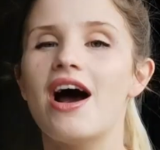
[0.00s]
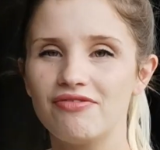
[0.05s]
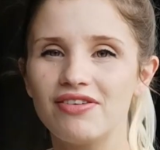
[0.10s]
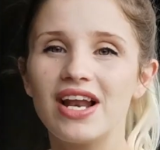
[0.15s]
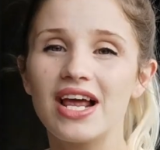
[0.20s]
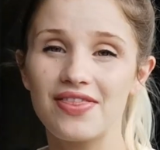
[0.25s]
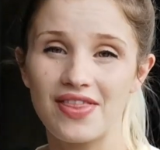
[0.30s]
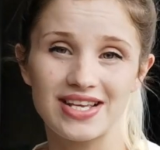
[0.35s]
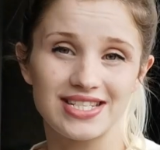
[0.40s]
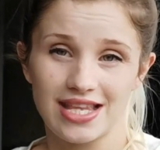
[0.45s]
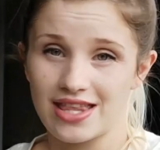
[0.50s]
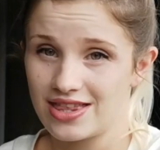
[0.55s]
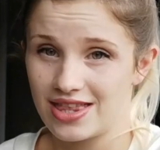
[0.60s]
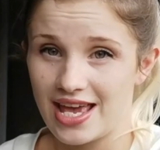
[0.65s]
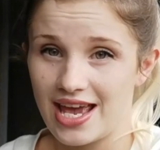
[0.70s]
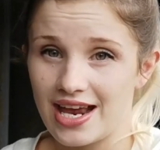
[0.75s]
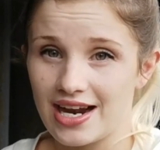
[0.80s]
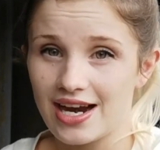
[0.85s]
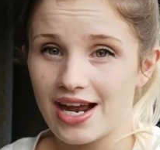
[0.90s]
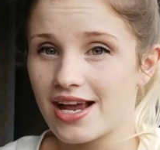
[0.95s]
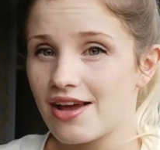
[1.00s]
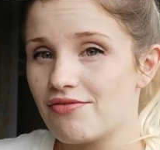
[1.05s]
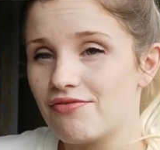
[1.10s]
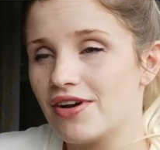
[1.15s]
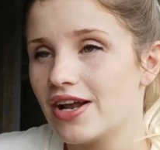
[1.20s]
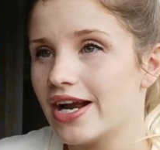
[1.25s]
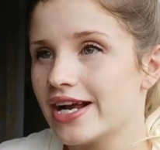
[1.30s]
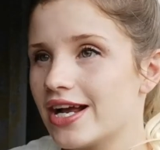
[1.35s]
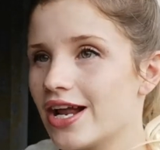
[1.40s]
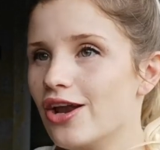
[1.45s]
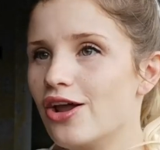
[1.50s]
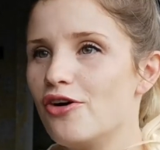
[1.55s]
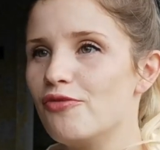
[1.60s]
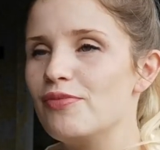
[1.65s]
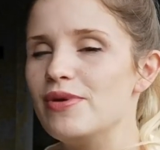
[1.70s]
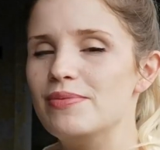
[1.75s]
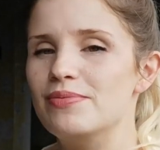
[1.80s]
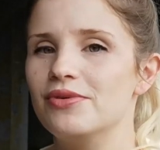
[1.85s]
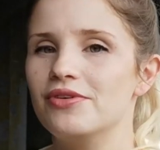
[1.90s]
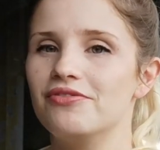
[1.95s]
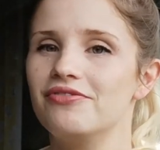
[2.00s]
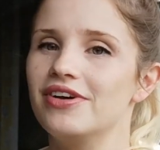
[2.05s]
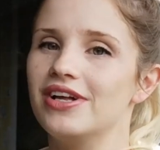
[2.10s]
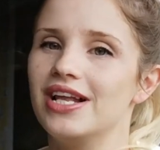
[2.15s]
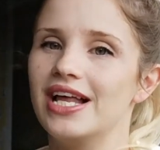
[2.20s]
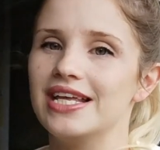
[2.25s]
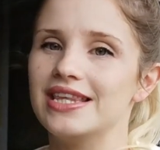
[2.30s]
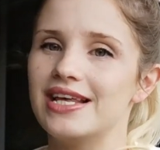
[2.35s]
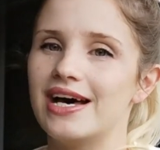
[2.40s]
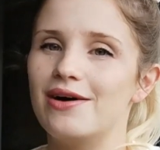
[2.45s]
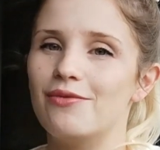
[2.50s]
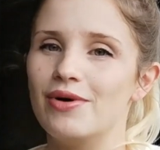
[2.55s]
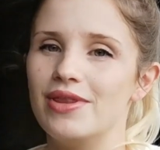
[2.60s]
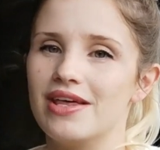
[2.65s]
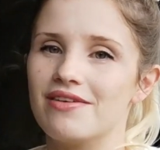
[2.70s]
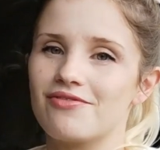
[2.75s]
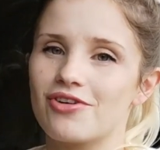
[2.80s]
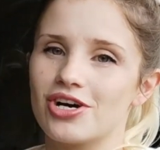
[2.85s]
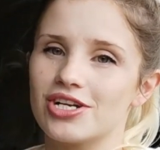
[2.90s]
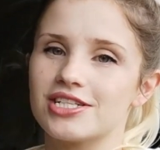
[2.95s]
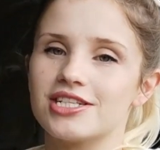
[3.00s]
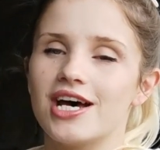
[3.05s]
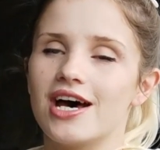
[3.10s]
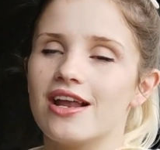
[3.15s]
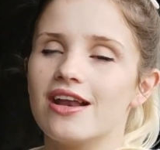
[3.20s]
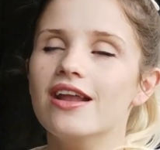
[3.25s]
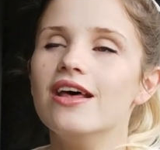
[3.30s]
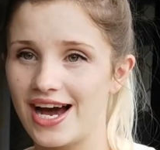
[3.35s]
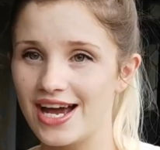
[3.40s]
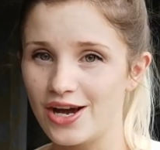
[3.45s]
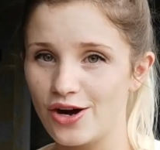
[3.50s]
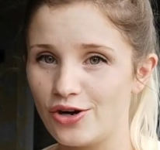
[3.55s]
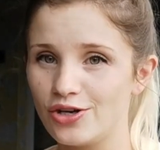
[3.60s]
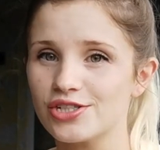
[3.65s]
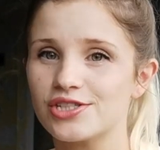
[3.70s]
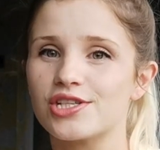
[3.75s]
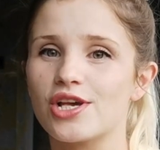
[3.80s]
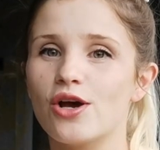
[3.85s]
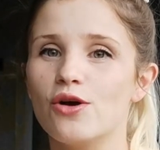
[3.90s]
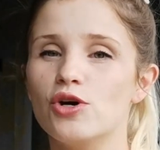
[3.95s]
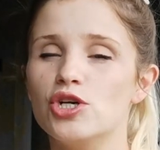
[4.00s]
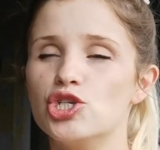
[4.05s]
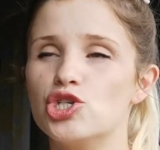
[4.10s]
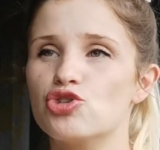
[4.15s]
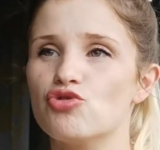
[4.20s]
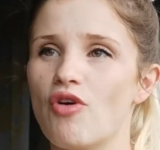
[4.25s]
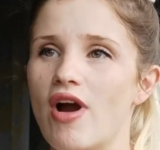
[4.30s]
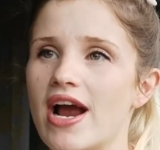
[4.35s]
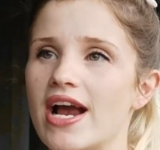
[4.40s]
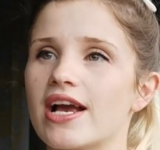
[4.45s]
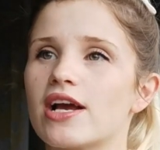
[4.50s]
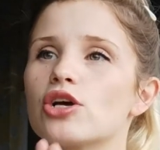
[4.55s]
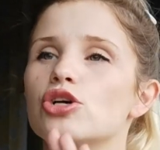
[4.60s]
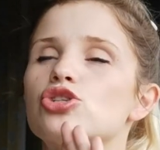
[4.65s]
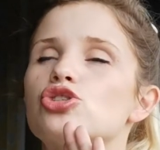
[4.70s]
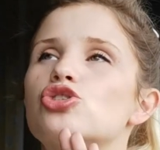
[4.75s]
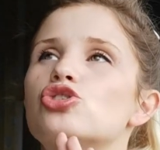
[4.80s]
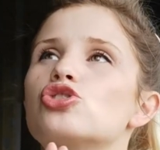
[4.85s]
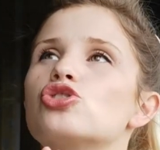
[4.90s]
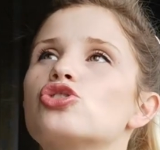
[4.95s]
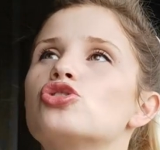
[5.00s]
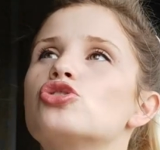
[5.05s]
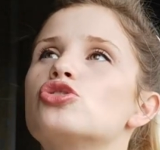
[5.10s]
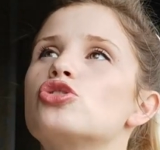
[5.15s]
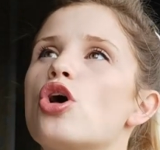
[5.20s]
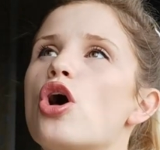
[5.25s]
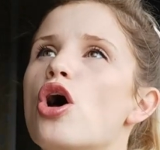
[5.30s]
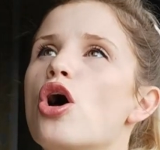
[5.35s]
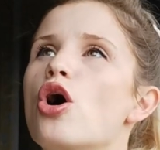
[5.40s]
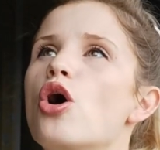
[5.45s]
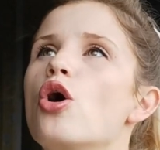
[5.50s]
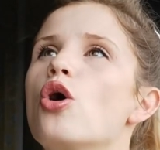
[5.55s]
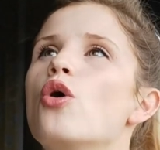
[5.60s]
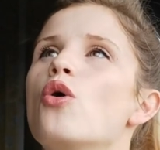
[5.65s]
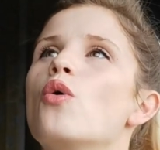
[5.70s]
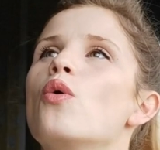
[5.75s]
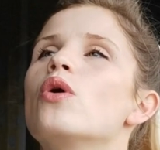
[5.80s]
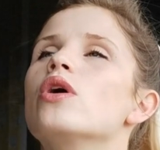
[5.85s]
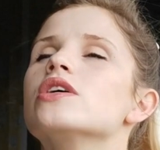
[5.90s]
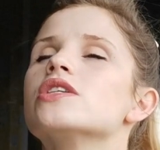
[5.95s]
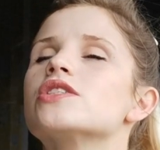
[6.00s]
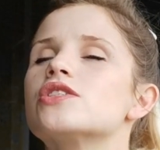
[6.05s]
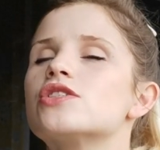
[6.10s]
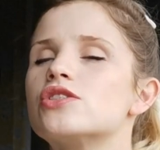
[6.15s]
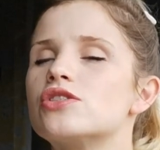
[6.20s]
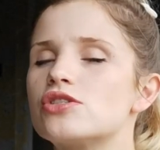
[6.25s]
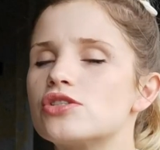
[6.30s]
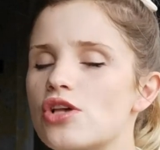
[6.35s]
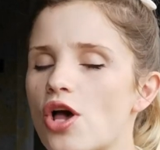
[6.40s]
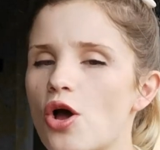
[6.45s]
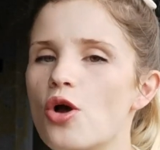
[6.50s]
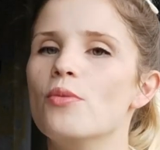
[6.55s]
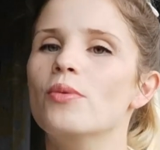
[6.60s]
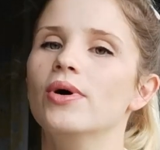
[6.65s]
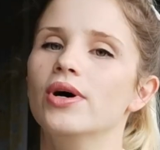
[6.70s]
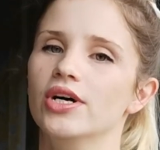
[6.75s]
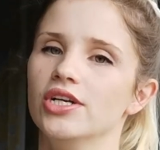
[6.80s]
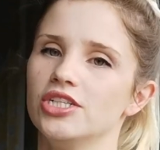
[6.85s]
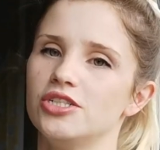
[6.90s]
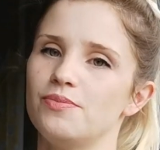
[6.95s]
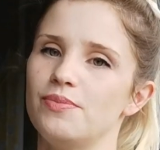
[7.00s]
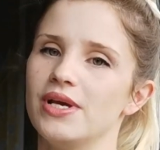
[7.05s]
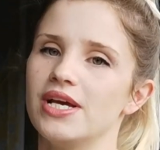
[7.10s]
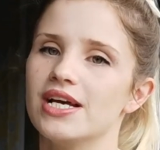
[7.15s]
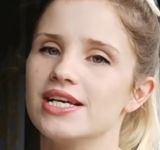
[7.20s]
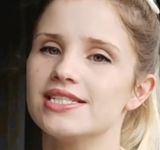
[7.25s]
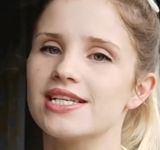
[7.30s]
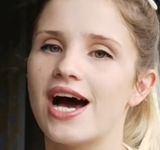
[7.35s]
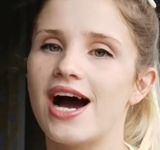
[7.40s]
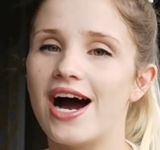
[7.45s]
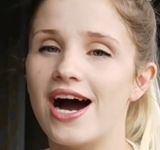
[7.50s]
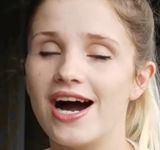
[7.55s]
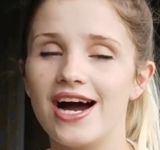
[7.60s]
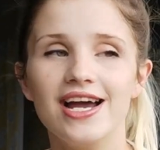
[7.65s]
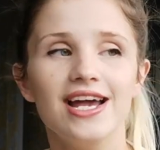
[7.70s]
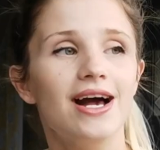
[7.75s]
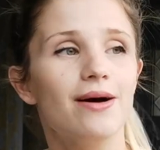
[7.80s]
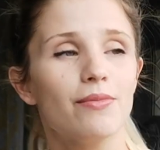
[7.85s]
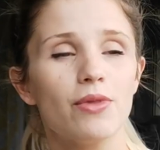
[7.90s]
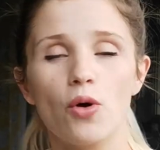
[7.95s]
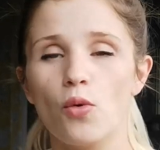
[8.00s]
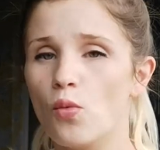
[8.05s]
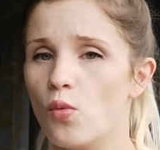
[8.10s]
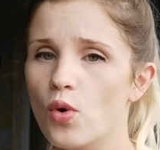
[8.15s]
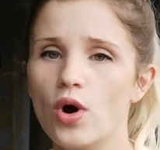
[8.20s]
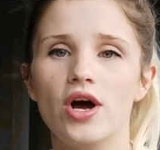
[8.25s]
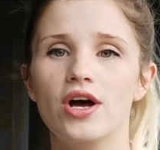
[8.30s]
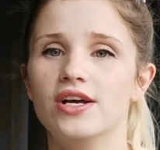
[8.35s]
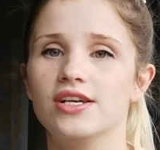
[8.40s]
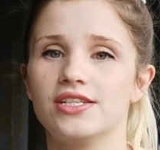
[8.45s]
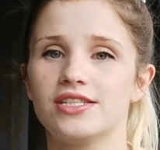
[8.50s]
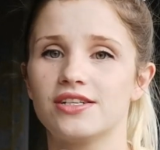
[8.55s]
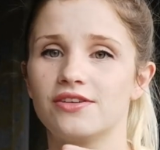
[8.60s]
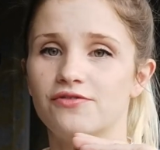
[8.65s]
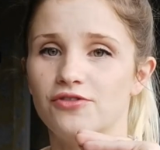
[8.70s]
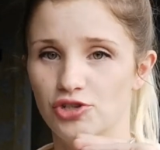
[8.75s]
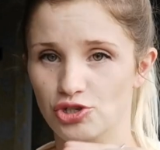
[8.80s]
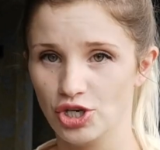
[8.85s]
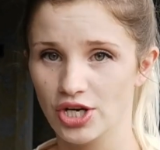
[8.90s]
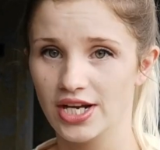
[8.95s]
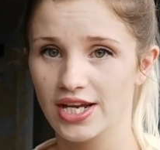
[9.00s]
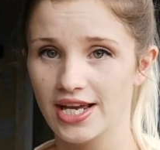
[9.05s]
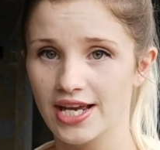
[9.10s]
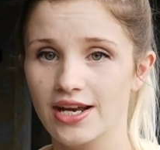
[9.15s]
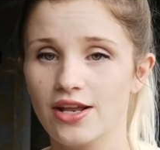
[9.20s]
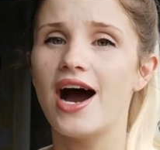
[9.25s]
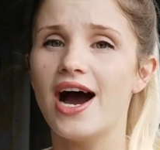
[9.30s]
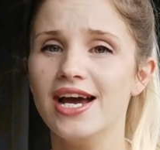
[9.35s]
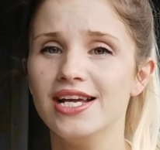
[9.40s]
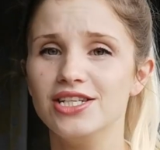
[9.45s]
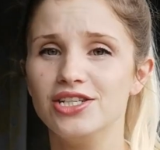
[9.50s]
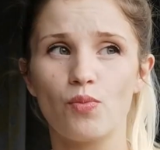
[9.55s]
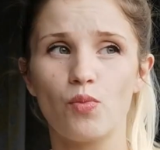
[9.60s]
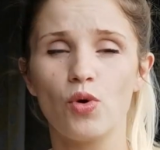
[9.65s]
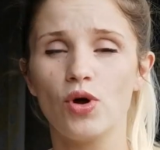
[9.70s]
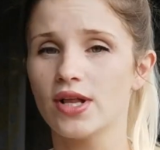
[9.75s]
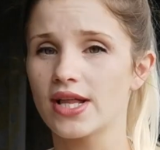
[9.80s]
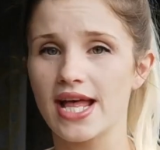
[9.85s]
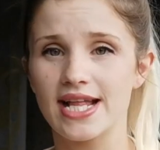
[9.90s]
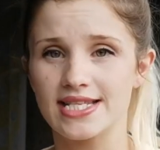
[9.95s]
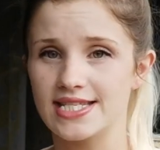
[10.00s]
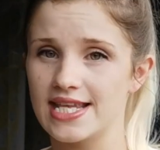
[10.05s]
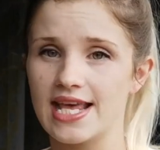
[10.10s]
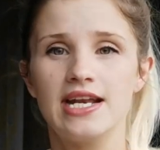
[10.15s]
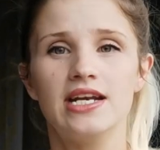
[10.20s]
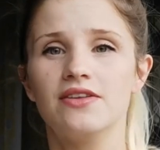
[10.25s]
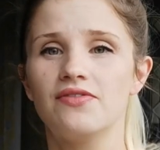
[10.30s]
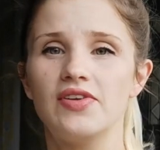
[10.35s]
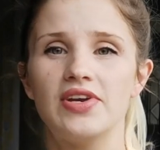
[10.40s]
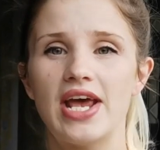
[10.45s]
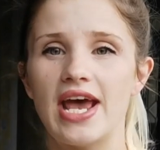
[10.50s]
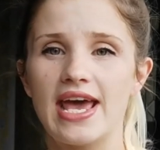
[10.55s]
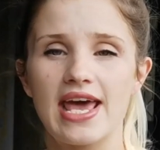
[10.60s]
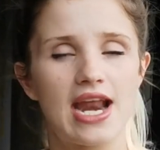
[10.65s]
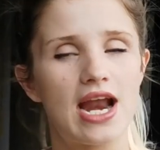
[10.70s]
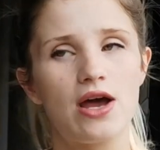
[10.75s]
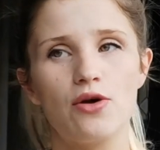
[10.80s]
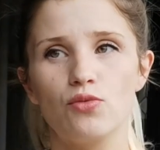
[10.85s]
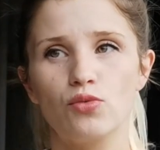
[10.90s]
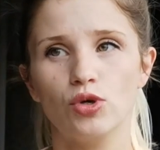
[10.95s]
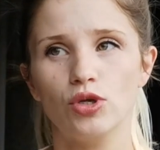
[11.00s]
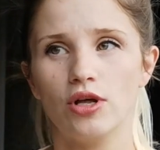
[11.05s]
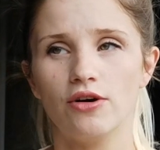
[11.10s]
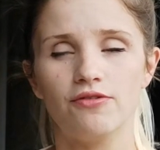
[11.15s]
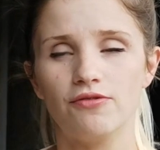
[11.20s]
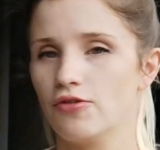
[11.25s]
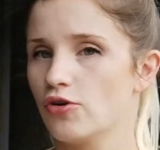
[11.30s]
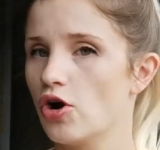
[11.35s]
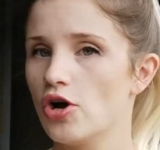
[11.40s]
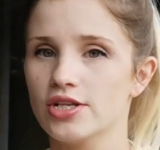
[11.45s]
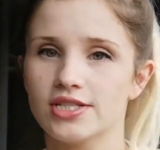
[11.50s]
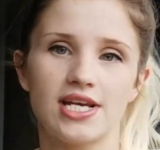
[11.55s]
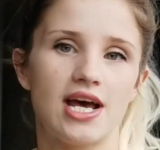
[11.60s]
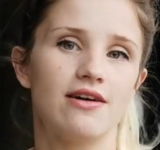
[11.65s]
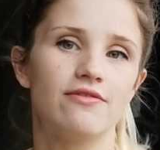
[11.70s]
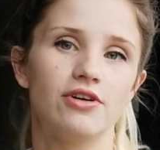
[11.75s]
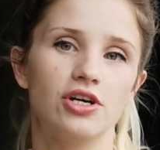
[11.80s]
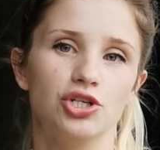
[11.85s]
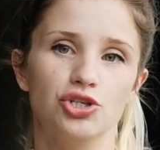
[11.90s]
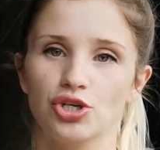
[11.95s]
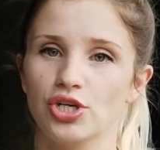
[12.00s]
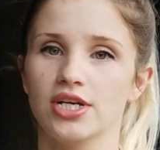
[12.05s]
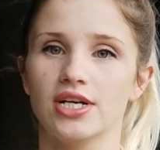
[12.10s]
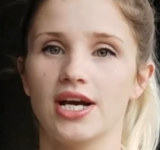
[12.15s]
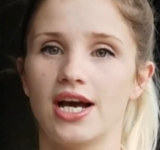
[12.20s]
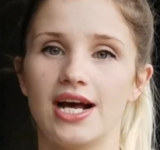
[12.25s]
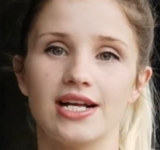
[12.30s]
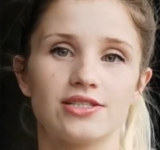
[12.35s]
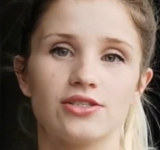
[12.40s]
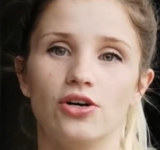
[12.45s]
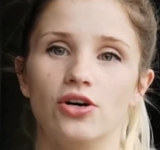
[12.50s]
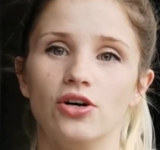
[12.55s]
I feel like that's a thing. Like, I feel like a lot of people feel like that when they've got tan. I also drank so much, because I am the worst for drinking. I will get to the end of the day and I will have forgotten to have a drink at